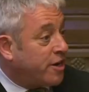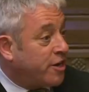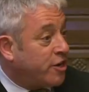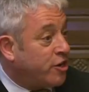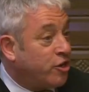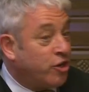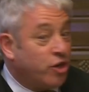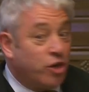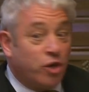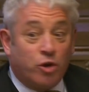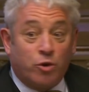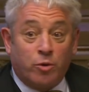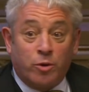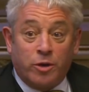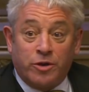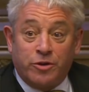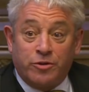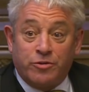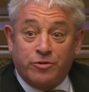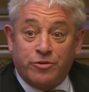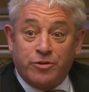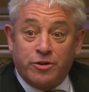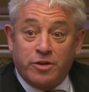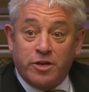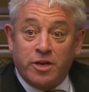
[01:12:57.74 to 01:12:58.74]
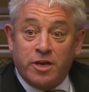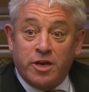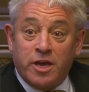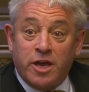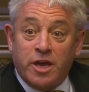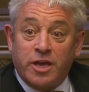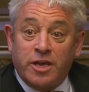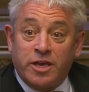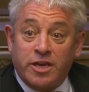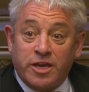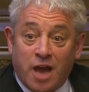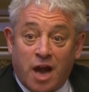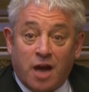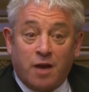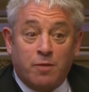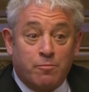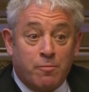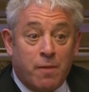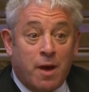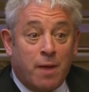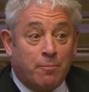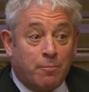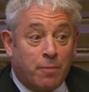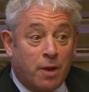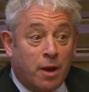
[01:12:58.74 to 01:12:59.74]
a very new and
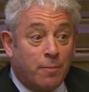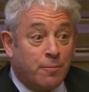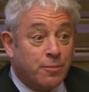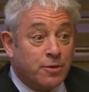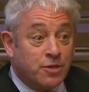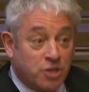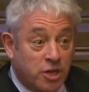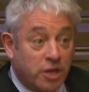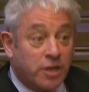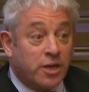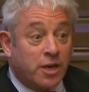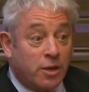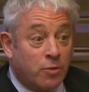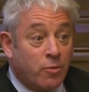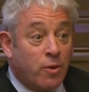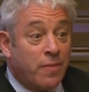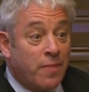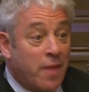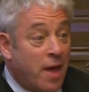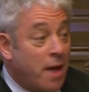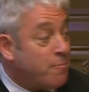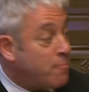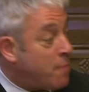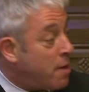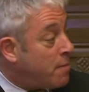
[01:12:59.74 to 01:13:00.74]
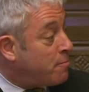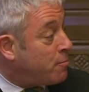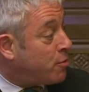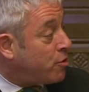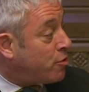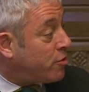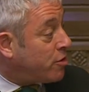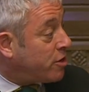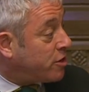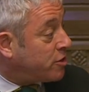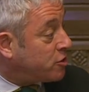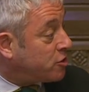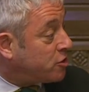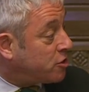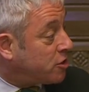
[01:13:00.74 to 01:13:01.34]
young member, particularly when that member